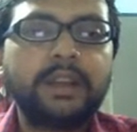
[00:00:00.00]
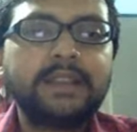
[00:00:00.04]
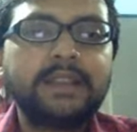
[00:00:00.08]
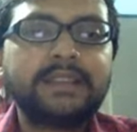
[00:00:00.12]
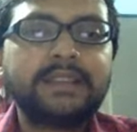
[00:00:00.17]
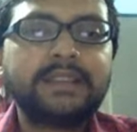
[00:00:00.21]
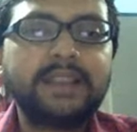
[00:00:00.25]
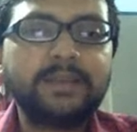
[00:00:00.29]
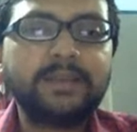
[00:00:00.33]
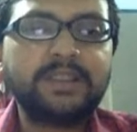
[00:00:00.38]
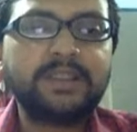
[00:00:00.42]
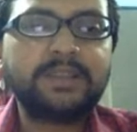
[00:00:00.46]

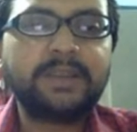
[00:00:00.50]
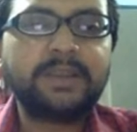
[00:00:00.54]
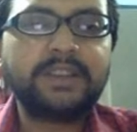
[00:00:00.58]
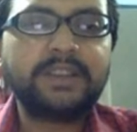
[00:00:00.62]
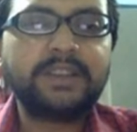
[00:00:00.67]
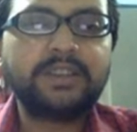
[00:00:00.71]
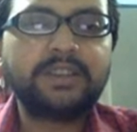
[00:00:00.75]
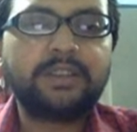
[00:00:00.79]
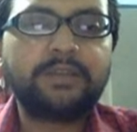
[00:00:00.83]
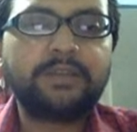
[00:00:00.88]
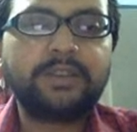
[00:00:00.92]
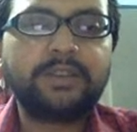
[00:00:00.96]

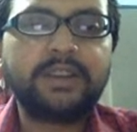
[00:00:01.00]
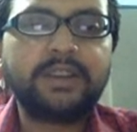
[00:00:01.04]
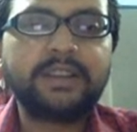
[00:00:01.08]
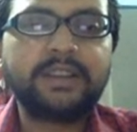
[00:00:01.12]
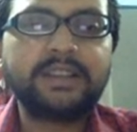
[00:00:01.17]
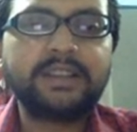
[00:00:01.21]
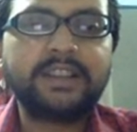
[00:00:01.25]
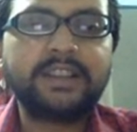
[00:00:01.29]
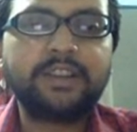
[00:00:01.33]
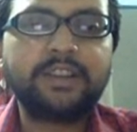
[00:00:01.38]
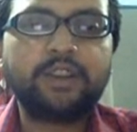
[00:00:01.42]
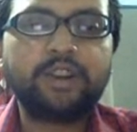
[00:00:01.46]
Cyberspace
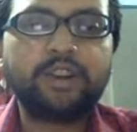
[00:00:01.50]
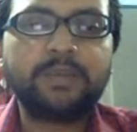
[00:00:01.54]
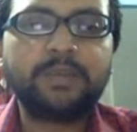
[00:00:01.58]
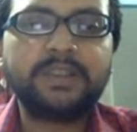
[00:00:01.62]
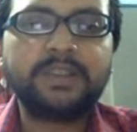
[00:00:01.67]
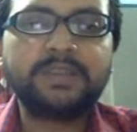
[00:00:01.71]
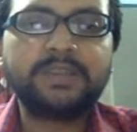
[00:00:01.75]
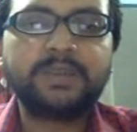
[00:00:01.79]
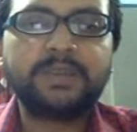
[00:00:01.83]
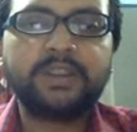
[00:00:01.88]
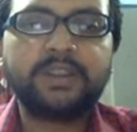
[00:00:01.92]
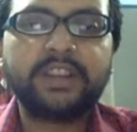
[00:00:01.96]
offers
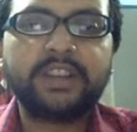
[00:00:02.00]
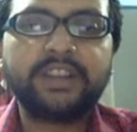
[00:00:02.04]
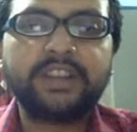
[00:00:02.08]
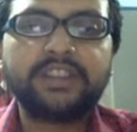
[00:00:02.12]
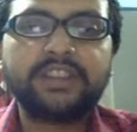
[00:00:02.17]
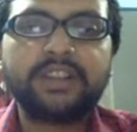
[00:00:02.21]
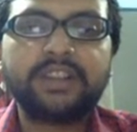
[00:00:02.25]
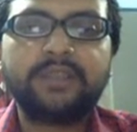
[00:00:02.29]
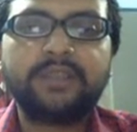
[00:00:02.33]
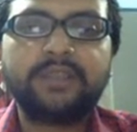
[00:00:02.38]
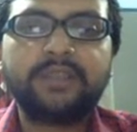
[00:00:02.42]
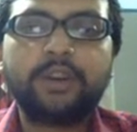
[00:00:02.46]
enormous
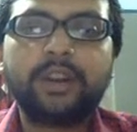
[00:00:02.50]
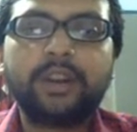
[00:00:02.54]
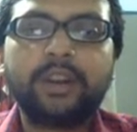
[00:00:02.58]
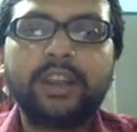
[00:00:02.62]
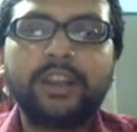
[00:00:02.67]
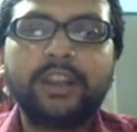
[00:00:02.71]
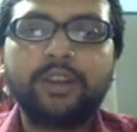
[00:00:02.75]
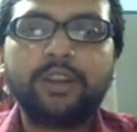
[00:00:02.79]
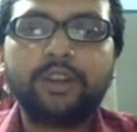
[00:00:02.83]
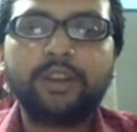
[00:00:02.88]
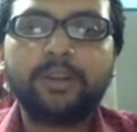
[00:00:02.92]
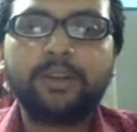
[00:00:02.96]
potential for
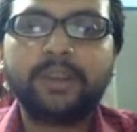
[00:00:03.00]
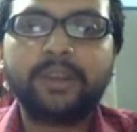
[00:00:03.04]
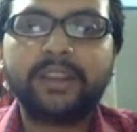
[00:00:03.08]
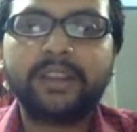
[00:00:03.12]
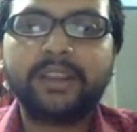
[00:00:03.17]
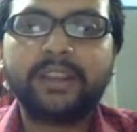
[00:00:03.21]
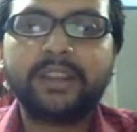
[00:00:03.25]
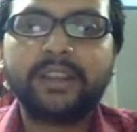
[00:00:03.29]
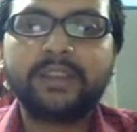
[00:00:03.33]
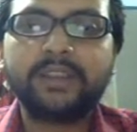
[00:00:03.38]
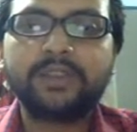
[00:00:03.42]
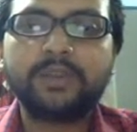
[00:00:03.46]

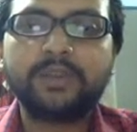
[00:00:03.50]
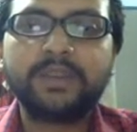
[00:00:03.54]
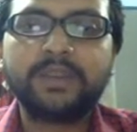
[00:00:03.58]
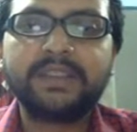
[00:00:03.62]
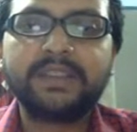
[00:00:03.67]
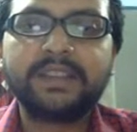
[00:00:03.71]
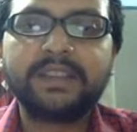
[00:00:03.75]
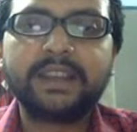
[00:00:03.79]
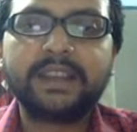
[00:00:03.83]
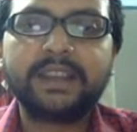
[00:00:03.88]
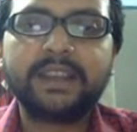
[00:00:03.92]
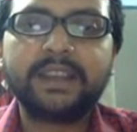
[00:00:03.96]
anonymity. So
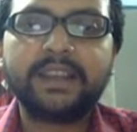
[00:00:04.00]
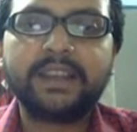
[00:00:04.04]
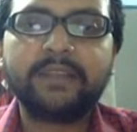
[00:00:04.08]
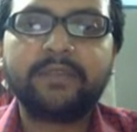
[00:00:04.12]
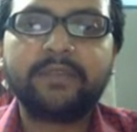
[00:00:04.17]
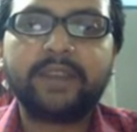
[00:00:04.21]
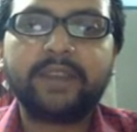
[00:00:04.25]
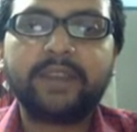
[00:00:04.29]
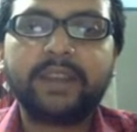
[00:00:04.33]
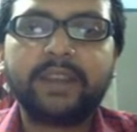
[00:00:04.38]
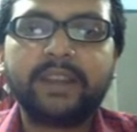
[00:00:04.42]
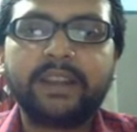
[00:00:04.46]
basically,
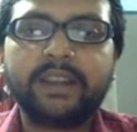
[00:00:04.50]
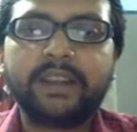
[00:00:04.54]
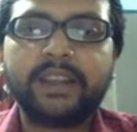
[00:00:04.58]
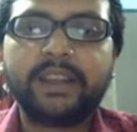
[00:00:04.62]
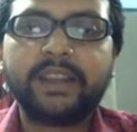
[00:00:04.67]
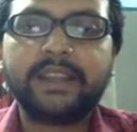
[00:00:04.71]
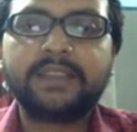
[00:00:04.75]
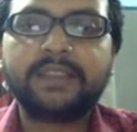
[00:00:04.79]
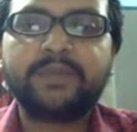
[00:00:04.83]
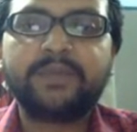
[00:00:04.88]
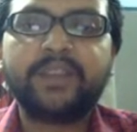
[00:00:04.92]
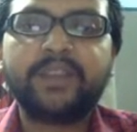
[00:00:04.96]
one
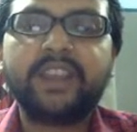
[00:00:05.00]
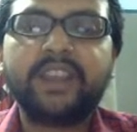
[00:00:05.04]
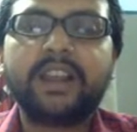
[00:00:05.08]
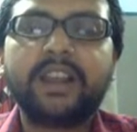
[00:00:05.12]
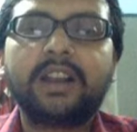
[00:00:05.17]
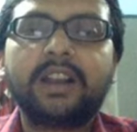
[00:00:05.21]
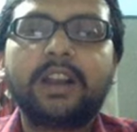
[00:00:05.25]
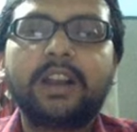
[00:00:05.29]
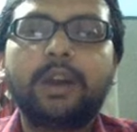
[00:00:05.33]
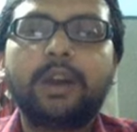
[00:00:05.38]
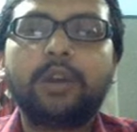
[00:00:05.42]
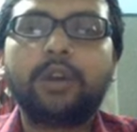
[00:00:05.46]
creates fake
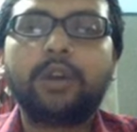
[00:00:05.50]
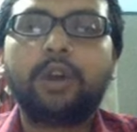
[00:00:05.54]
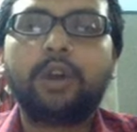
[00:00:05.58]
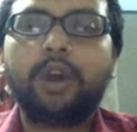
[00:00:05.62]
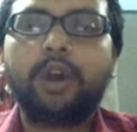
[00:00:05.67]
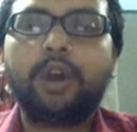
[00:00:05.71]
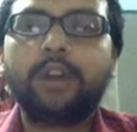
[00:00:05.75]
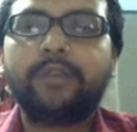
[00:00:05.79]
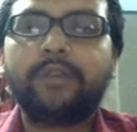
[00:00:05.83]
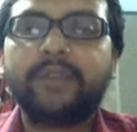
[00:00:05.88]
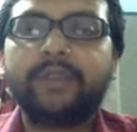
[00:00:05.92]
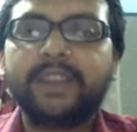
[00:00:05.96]
account
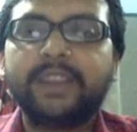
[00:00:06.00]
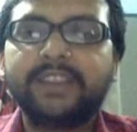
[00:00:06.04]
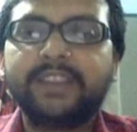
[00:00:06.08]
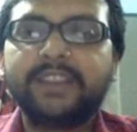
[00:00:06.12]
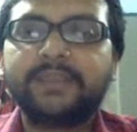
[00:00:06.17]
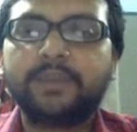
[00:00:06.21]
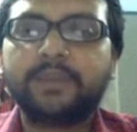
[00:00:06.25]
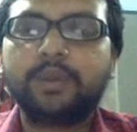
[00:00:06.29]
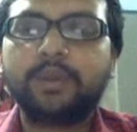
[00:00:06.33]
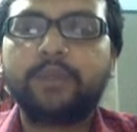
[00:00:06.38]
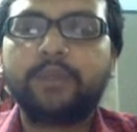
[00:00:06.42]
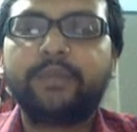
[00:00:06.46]
on
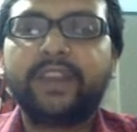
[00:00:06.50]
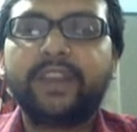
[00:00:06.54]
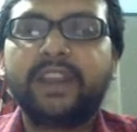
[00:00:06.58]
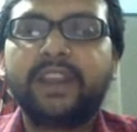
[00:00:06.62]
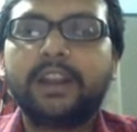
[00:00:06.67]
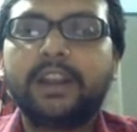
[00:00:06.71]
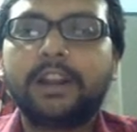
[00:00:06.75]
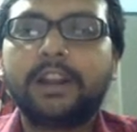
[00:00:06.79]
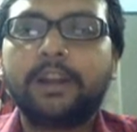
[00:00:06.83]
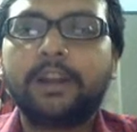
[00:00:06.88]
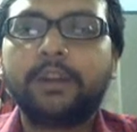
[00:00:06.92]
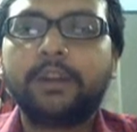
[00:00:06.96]
Facebook,
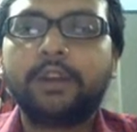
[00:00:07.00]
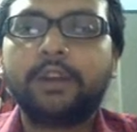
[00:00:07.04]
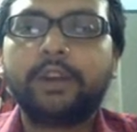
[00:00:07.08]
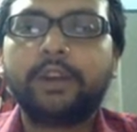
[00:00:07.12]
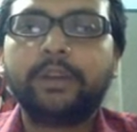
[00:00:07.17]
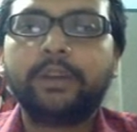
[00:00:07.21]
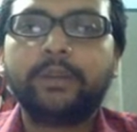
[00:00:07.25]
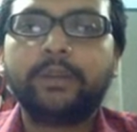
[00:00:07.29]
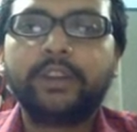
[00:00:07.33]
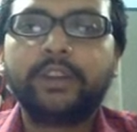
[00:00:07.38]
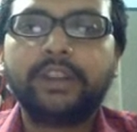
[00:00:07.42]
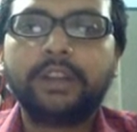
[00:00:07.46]
fake account
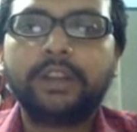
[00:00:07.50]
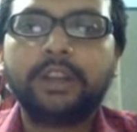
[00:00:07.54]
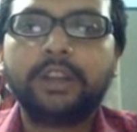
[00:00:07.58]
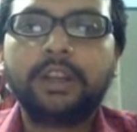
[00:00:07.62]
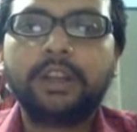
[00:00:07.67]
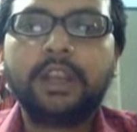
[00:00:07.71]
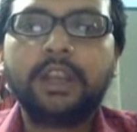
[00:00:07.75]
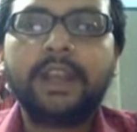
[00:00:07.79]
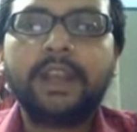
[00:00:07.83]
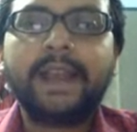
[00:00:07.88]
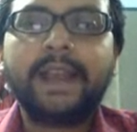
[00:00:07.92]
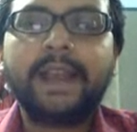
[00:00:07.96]
on Twitter,
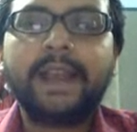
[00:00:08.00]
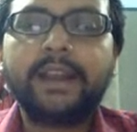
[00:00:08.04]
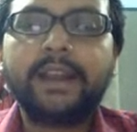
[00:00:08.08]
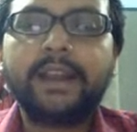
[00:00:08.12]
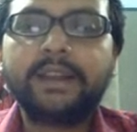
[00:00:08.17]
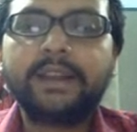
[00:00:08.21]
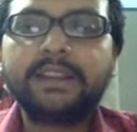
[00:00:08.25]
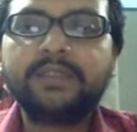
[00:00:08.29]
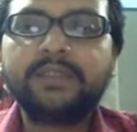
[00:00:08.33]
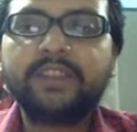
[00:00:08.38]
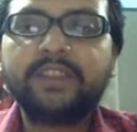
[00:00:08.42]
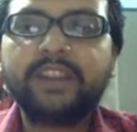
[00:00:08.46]
and
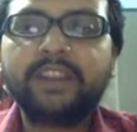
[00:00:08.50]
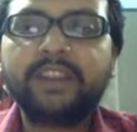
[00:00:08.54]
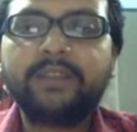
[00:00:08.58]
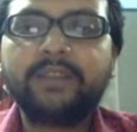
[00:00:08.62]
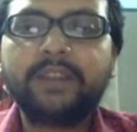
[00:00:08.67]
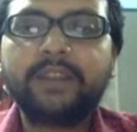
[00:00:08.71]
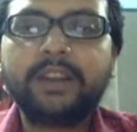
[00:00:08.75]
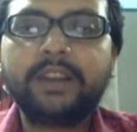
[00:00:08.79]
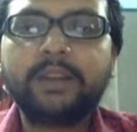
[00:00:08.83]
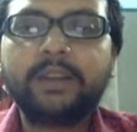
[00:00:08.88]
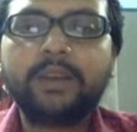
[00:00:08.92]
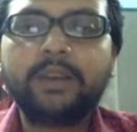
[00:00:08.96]
it is very
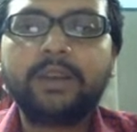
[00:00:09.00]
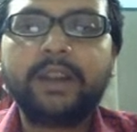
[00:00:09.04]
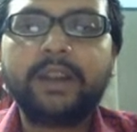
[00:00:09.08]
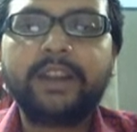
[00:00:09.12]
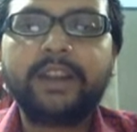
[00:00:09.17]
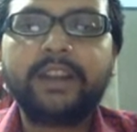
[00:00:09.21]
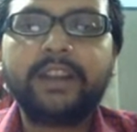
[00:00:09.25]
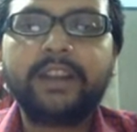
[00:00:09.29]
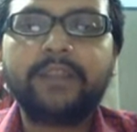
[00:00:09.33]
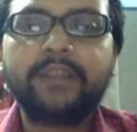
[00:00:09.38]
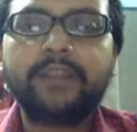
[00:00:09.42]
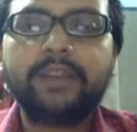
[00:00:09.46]
difficult to
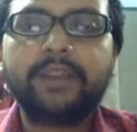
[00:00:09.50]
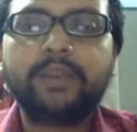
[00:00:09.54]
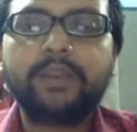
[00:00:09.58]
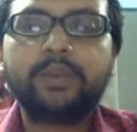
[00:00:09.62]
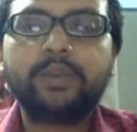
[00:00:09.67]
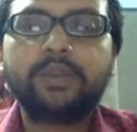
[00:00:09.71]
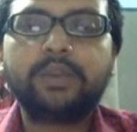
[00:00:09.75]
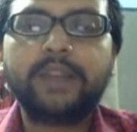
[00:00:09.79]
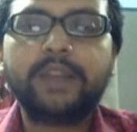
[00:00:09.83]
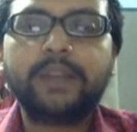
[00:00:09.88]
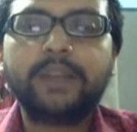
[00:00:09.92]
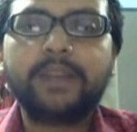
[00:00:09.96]
identify
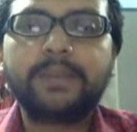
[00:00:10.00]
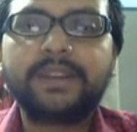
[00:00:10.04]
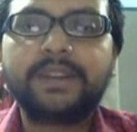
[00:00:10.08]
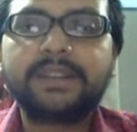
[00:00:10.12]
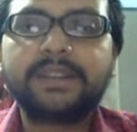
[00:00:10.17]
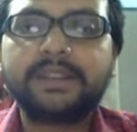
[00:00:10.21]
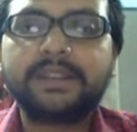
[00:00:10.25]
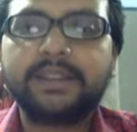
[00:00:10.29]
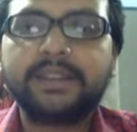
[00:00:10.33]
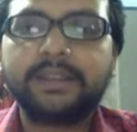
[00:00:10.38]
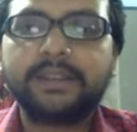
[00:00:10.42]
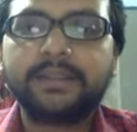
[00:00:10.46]
who that
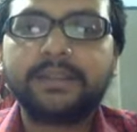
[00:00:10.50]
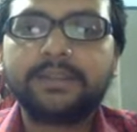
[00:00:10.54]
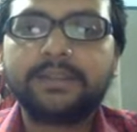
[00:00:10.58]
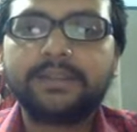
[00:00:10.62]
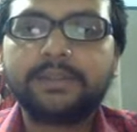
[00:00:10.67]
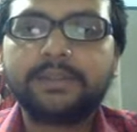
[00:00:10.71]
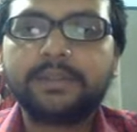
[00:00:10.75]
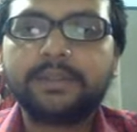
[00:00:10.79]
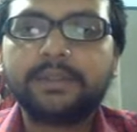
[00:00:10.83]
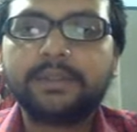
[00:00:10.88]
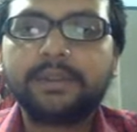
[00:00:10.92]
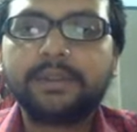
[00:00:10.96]
person is,
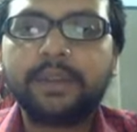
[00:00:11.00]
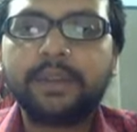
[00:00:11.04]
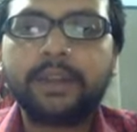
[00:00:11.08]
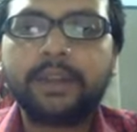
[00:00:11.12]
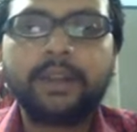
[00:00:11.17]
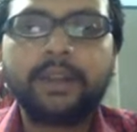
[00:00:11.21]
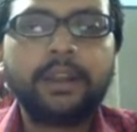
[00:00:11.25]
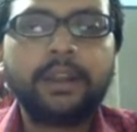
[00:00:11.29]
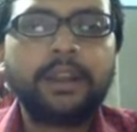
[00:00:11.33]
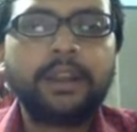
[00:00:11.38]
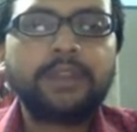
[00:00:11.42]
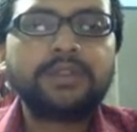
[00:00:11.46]
right?